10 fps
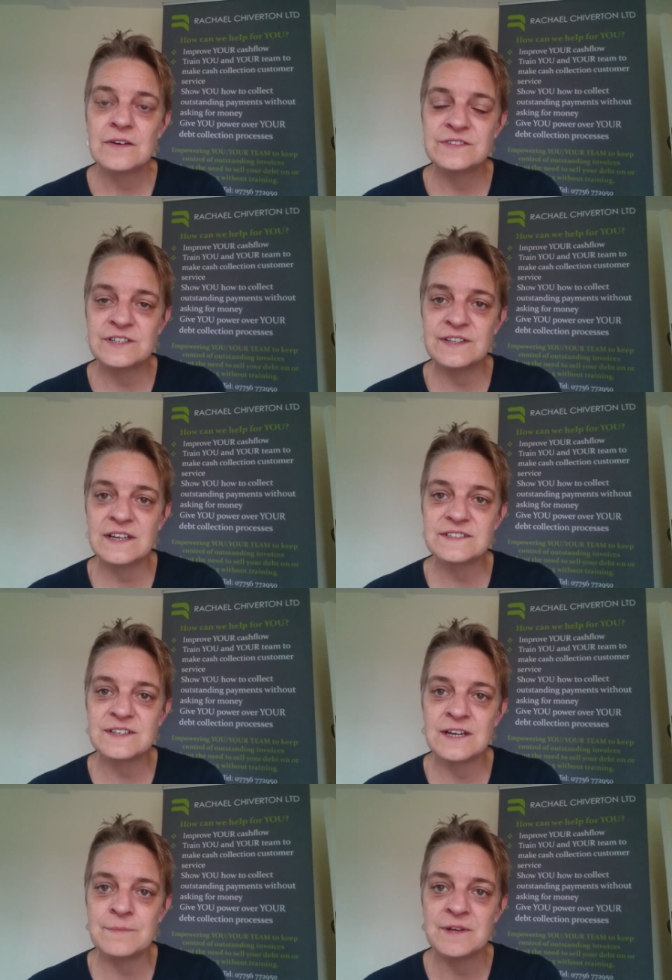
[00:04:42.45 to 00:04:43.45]
Until next
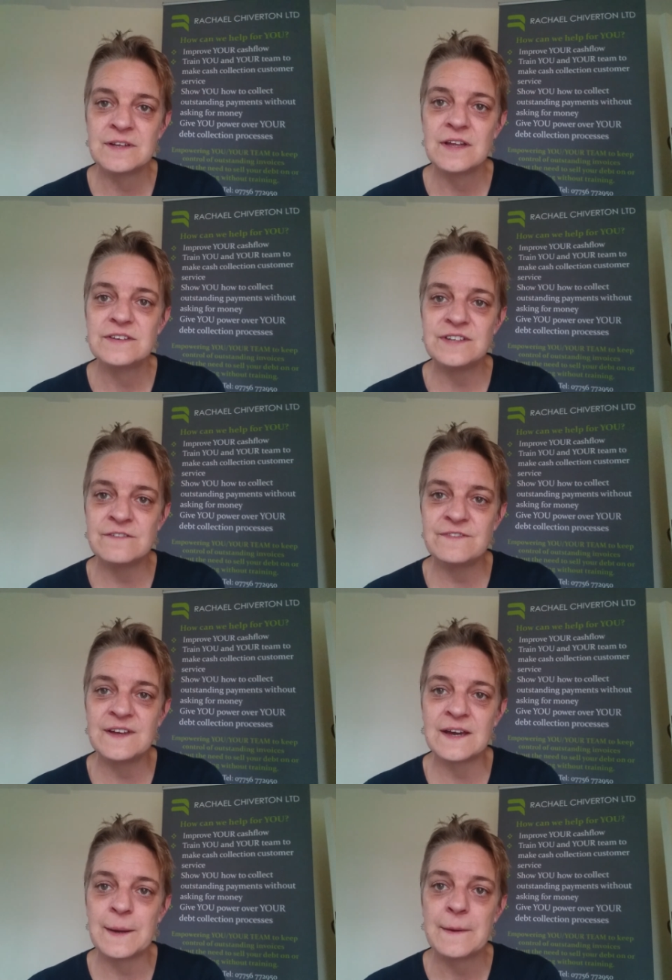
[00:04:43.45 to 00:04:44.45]
time, don't
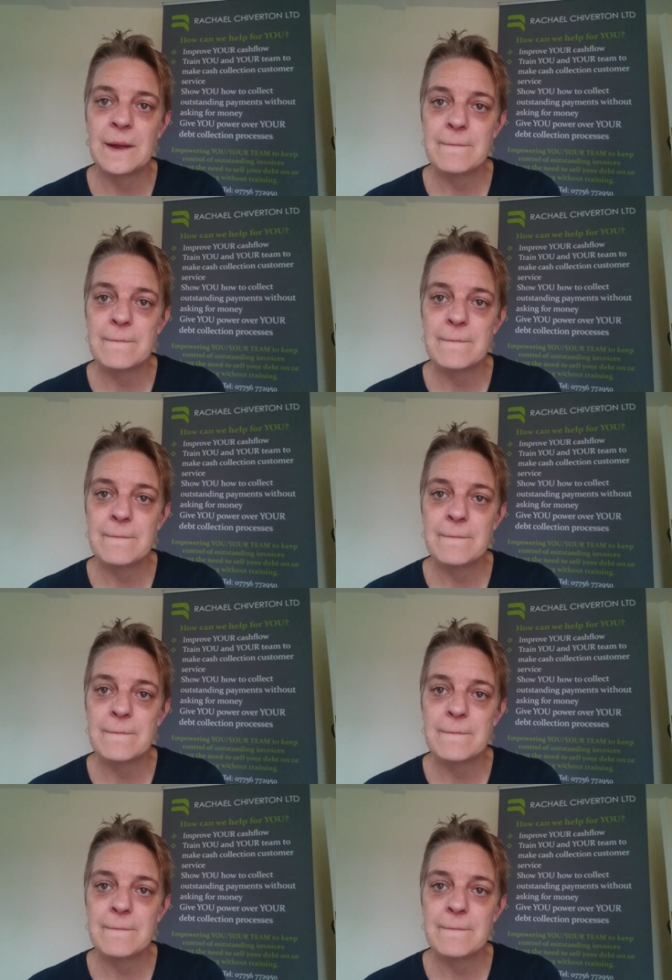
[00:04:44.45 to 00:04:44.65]
forget,